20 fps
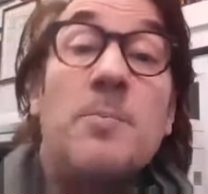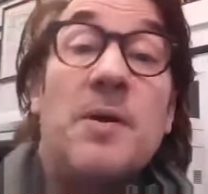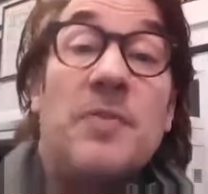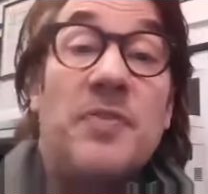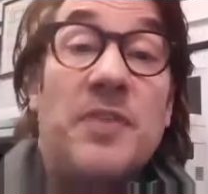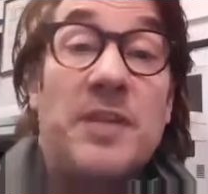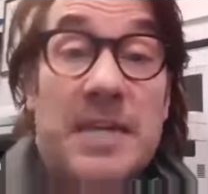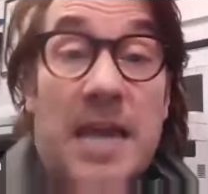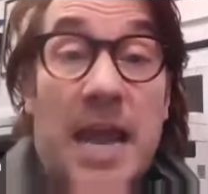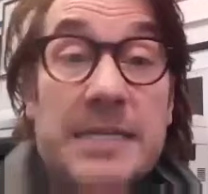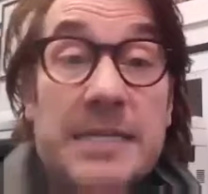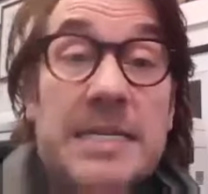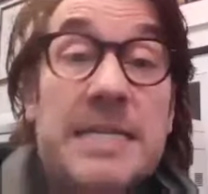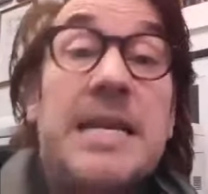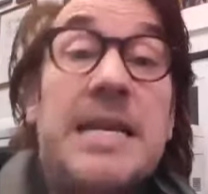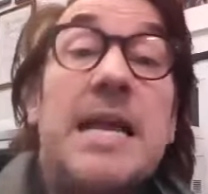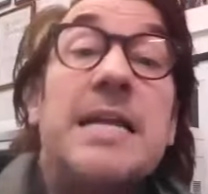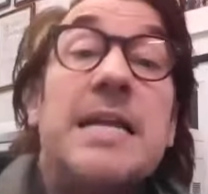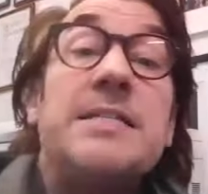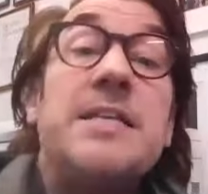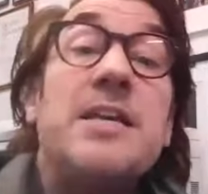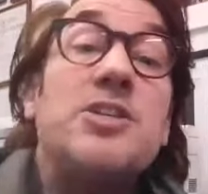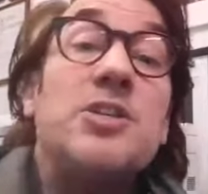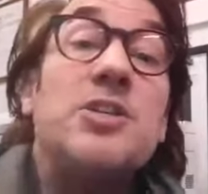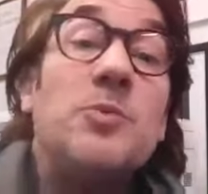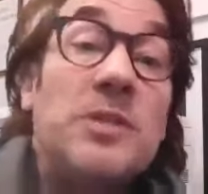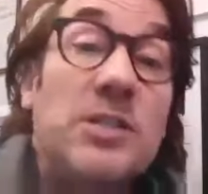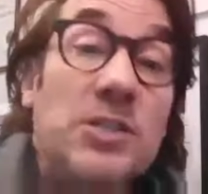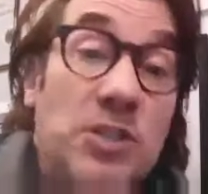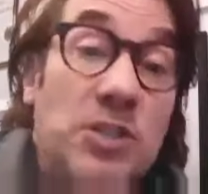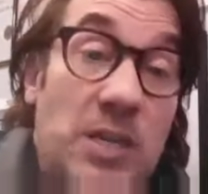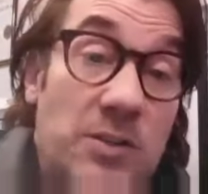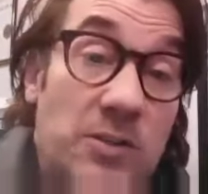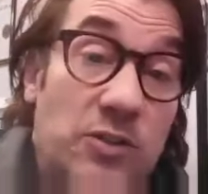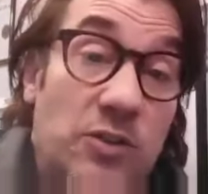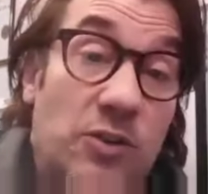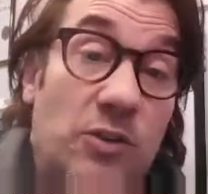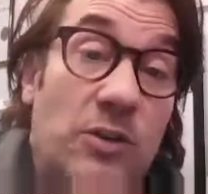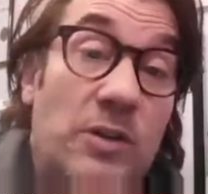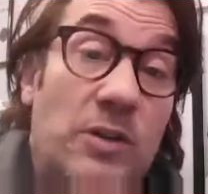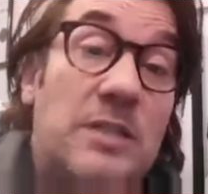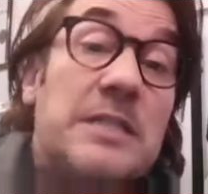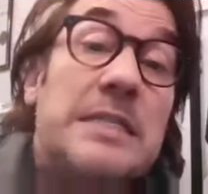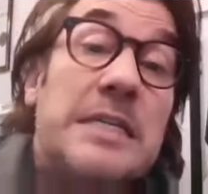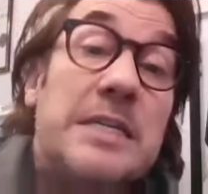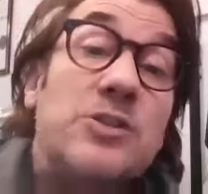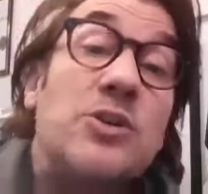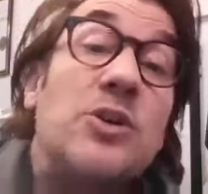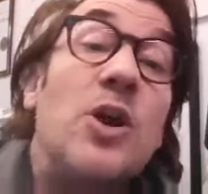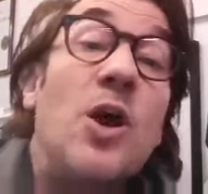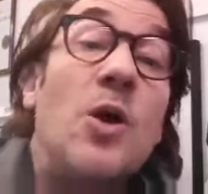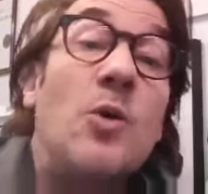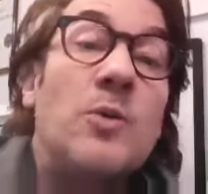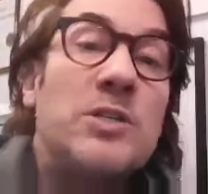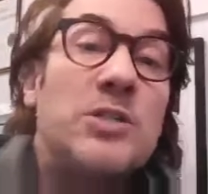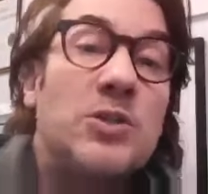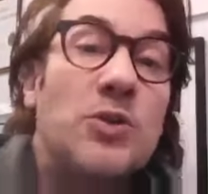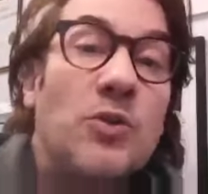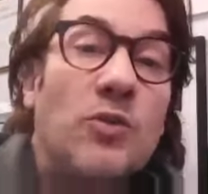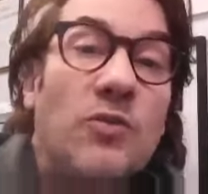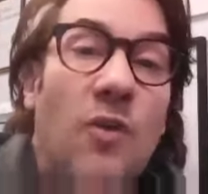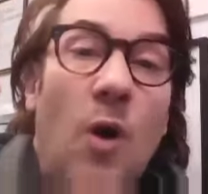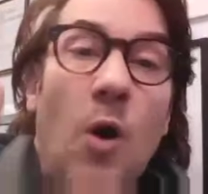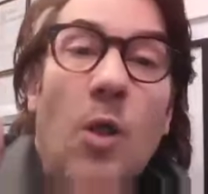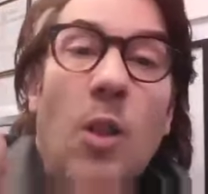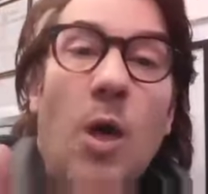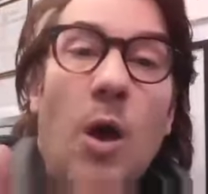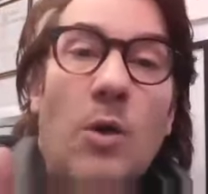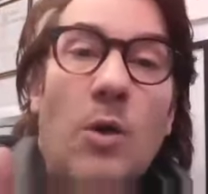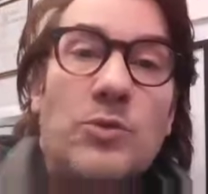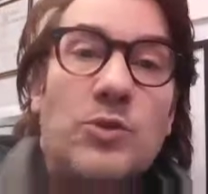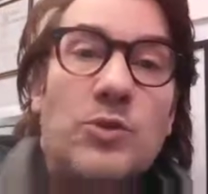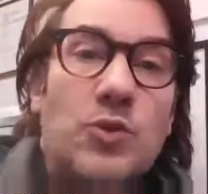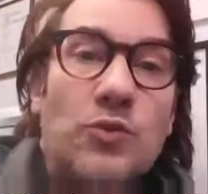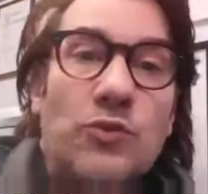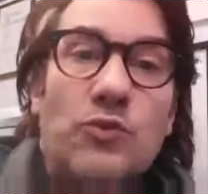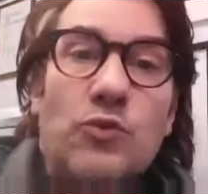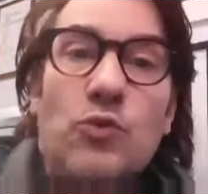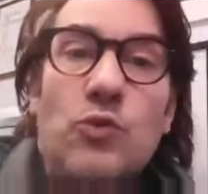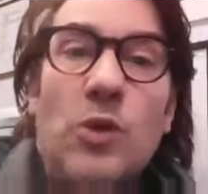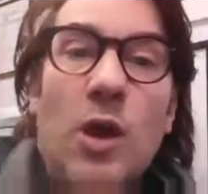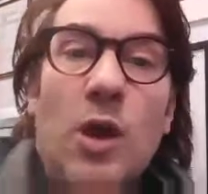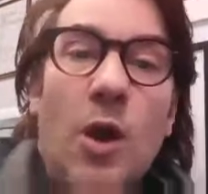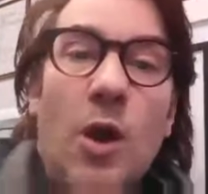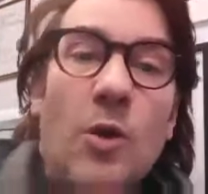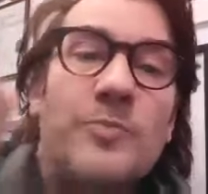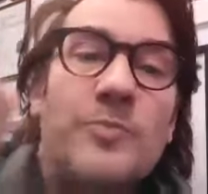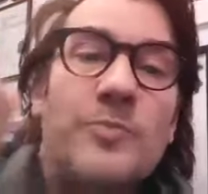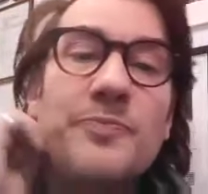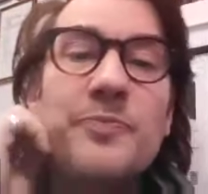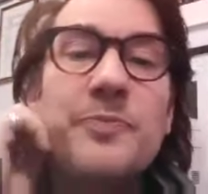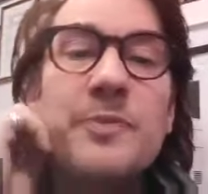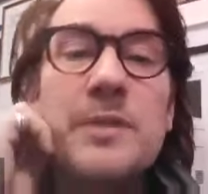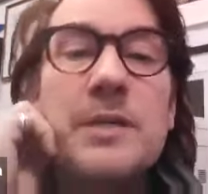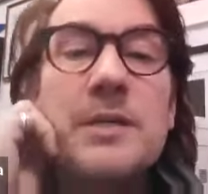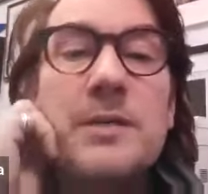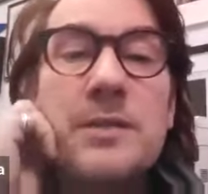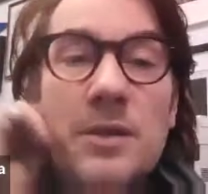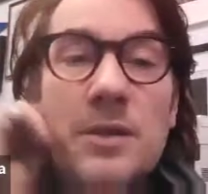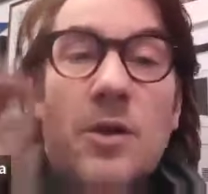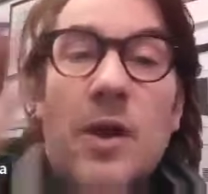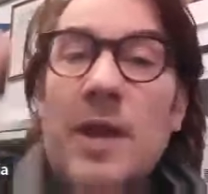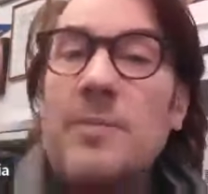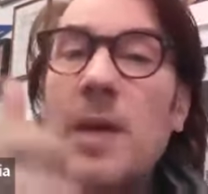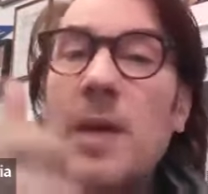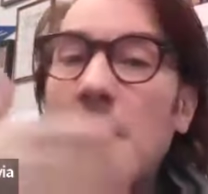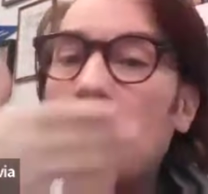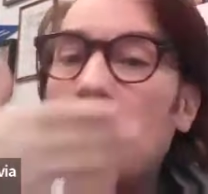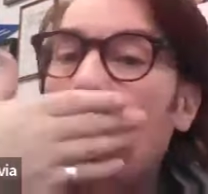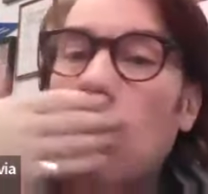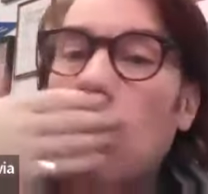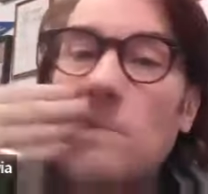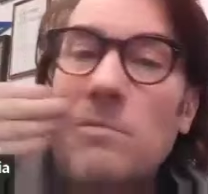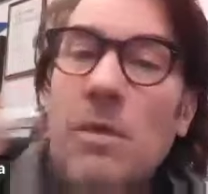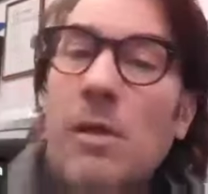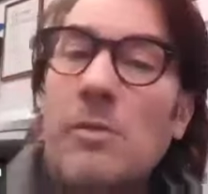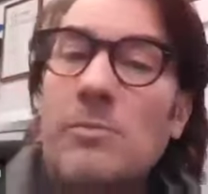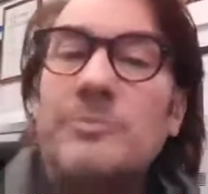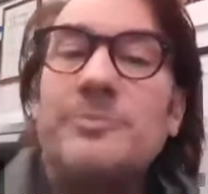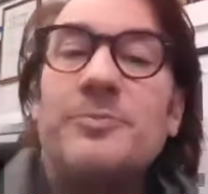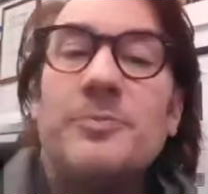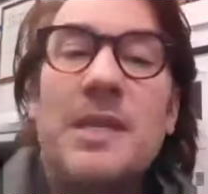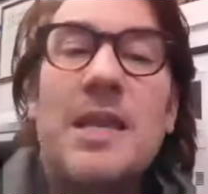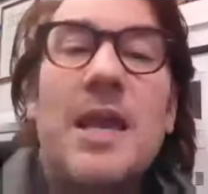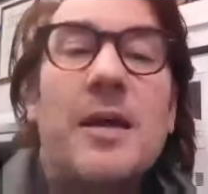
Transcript: But the 1980 session with the jeans and shirt t-shirt was Scuvolo. All right, don't know though.